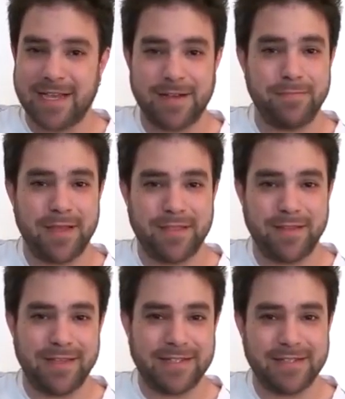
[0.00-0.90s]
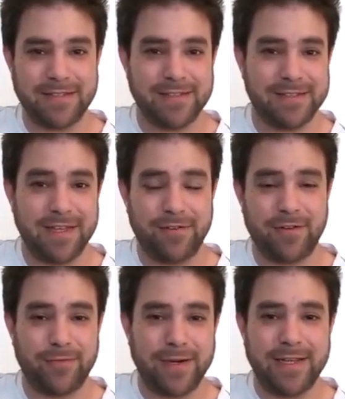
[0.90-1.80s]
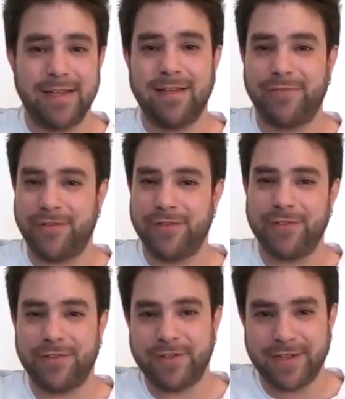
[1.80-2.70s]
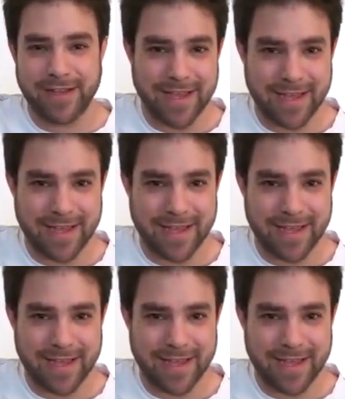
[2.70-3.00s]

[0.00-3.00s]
and method lessons here already for you to learn,